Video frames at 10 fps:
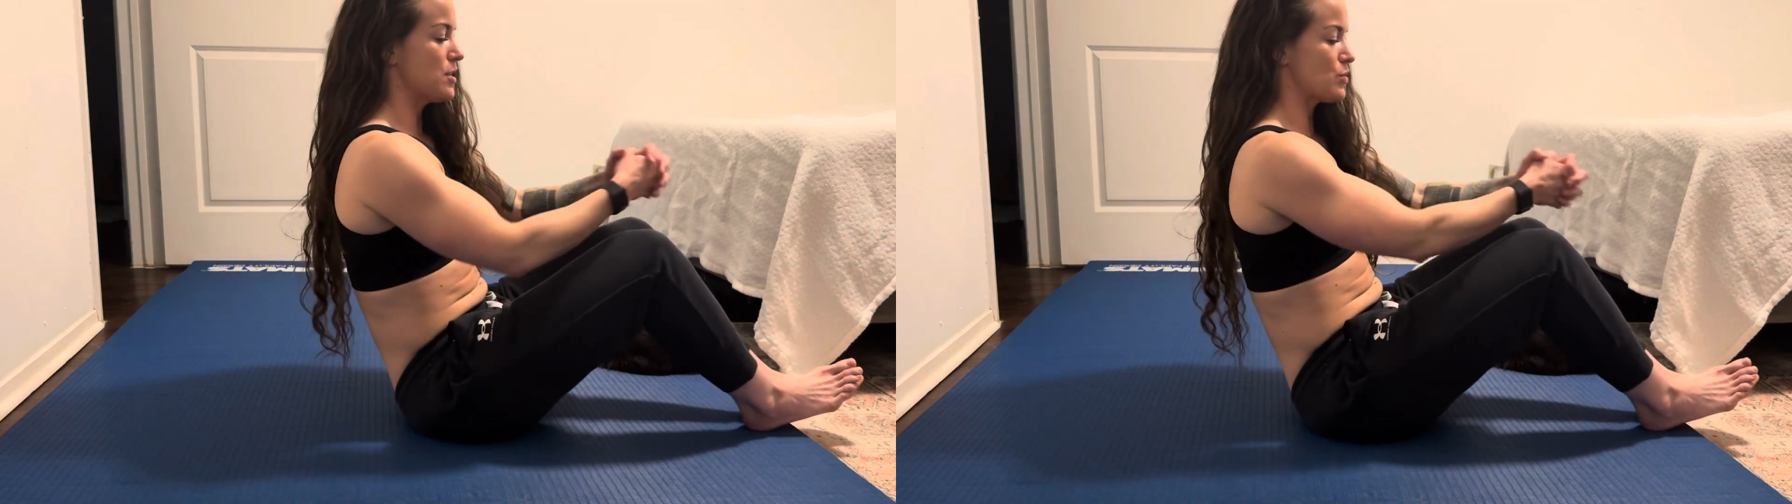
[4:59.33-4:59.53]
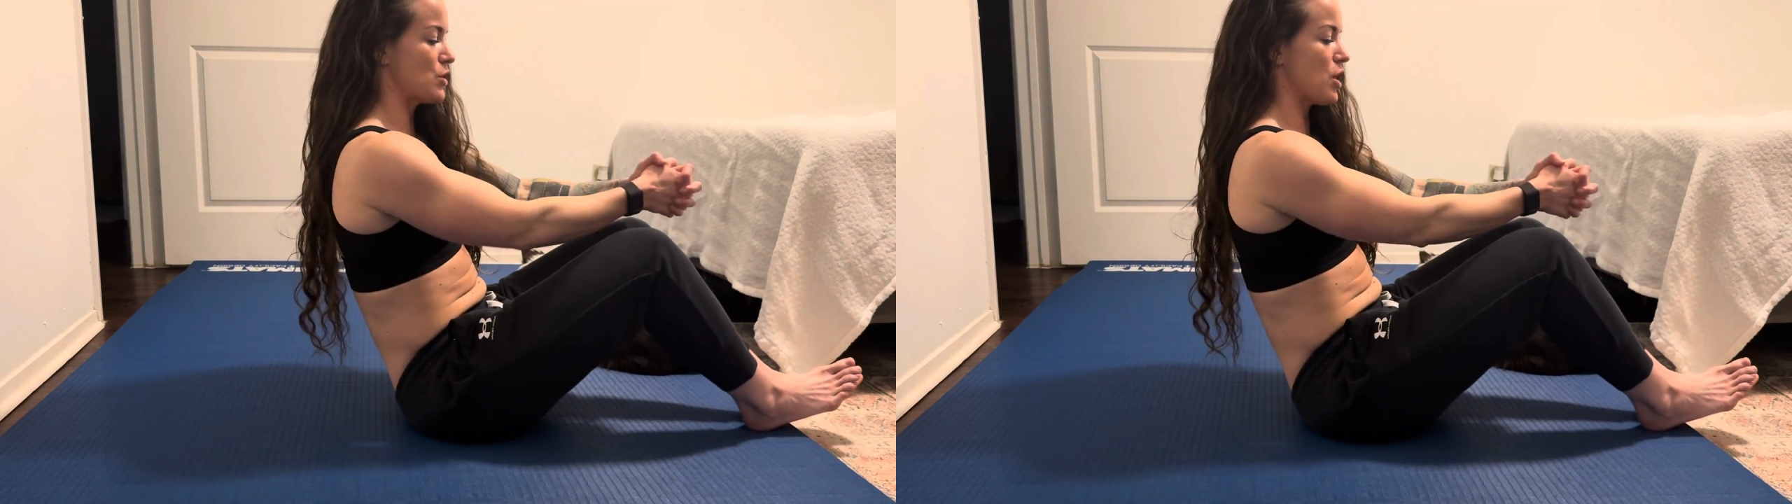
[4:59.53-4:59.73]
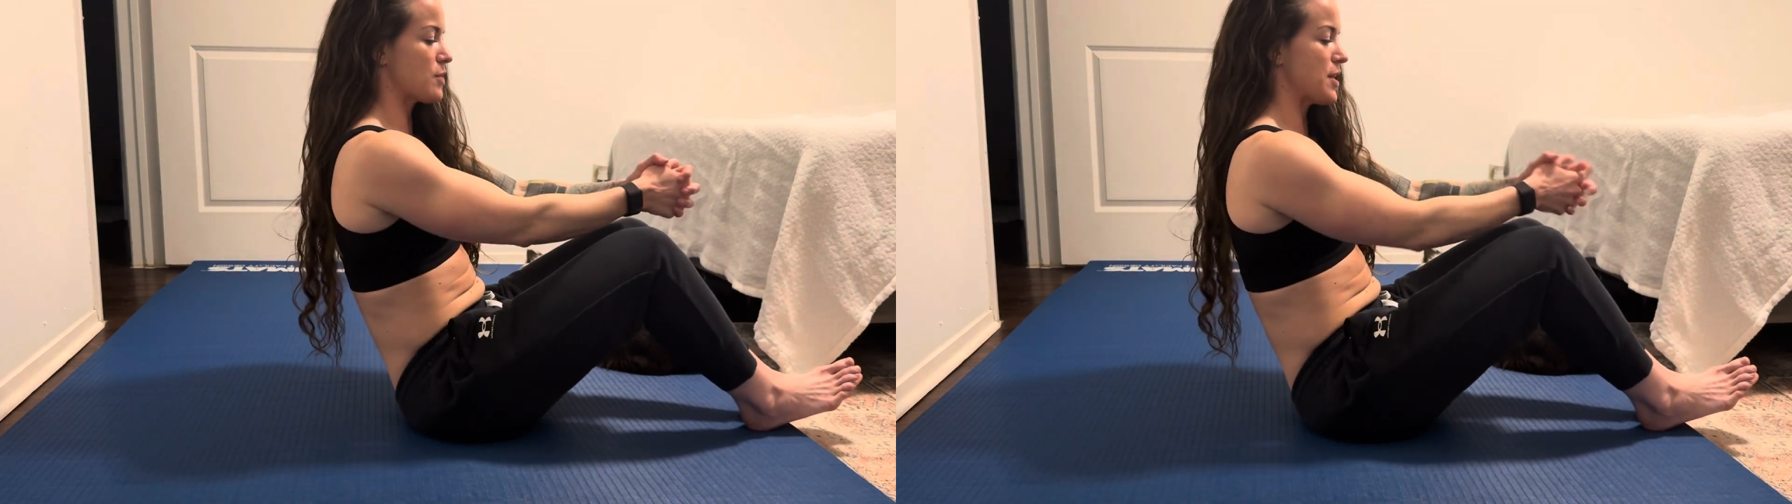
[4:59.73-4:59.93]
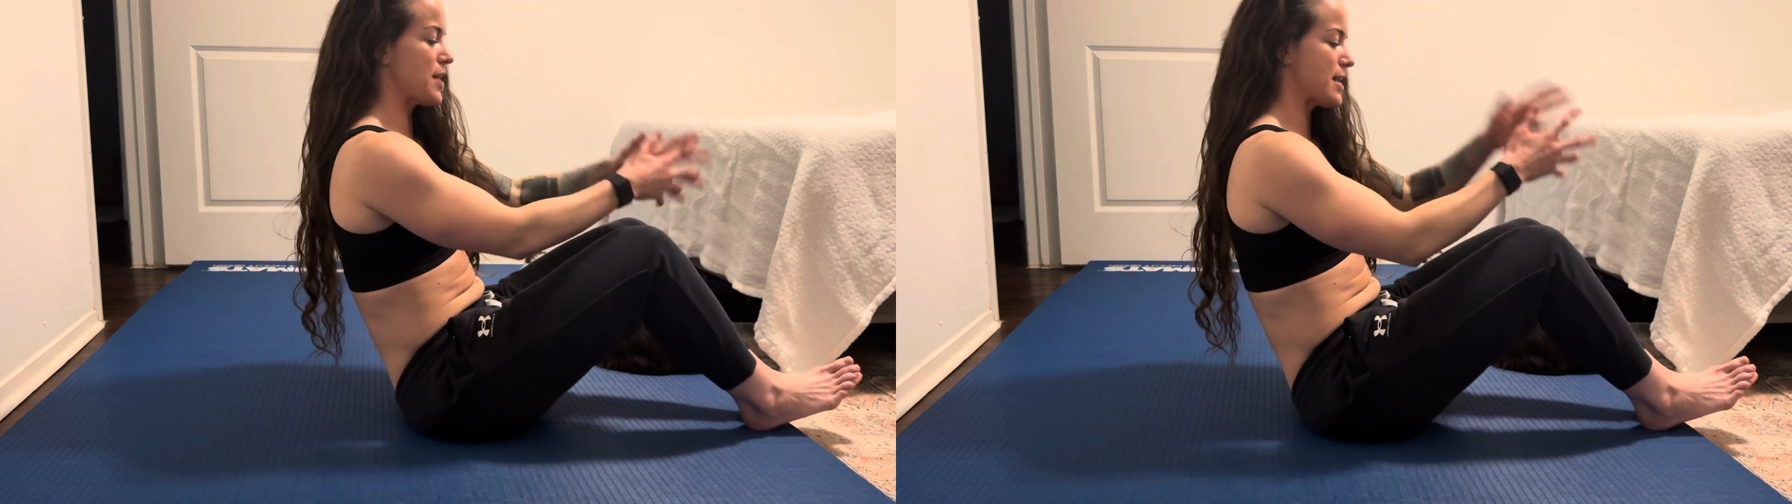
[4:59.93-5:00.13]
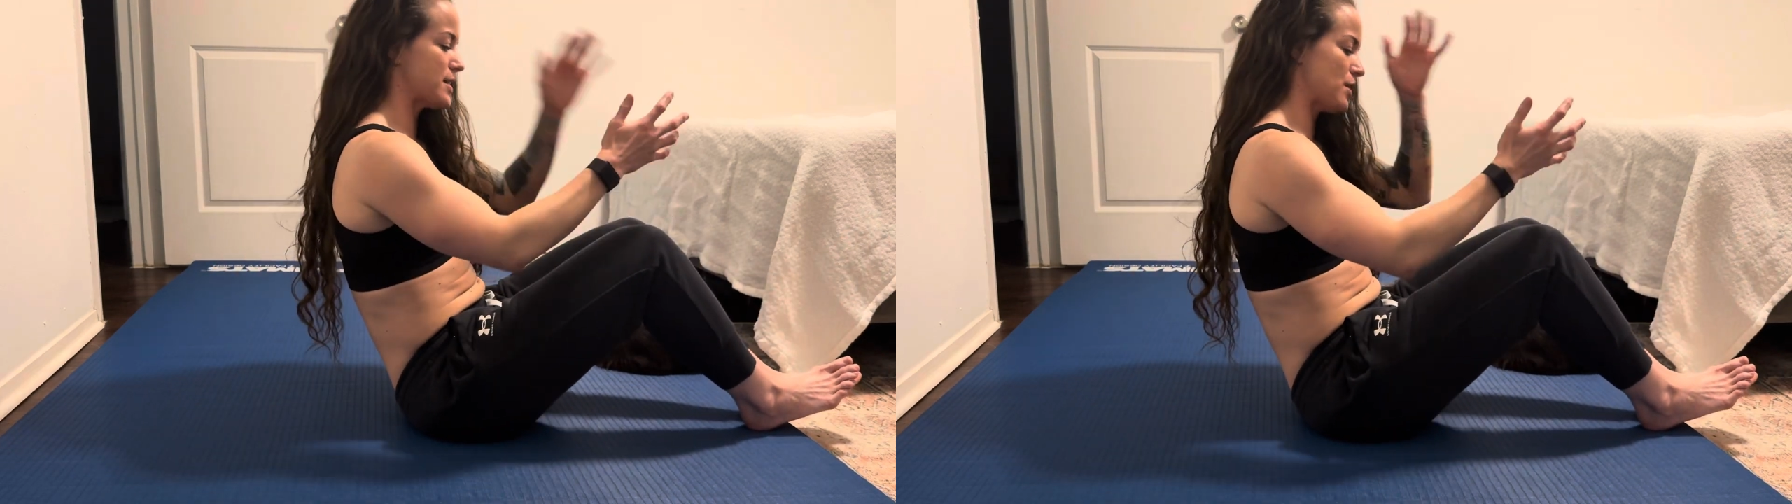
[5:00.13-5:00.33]
so we talked about
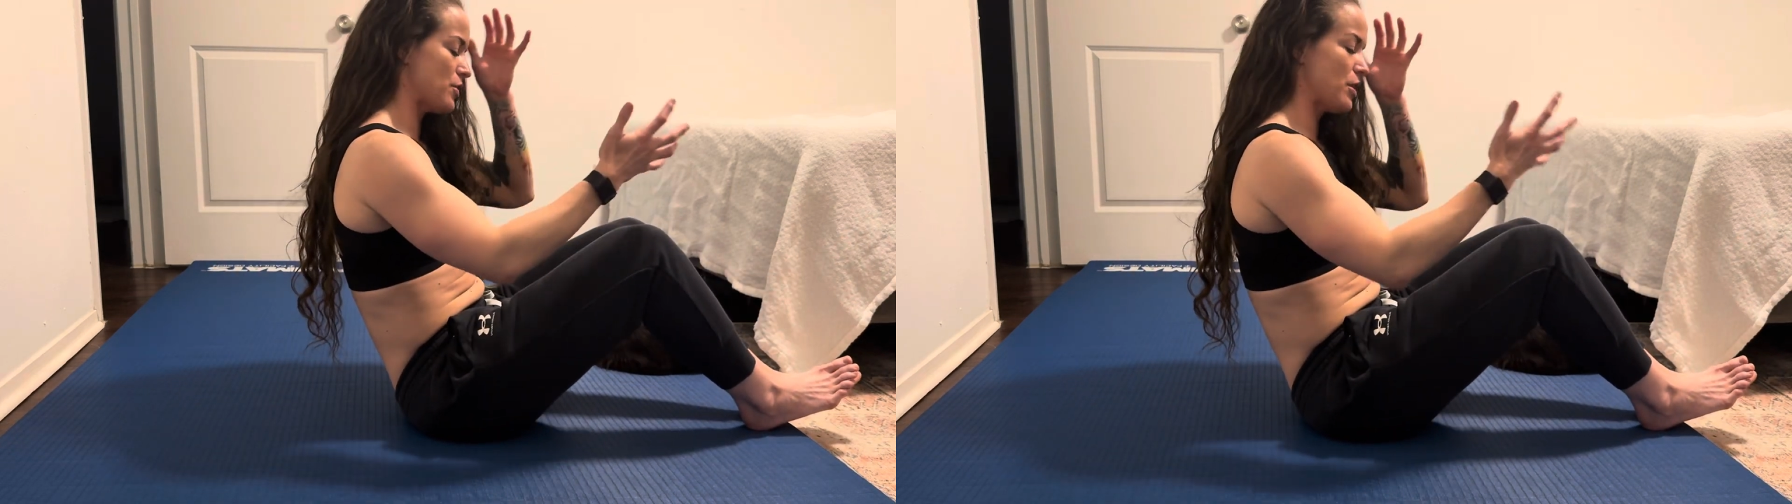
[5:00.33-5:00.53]
that standard.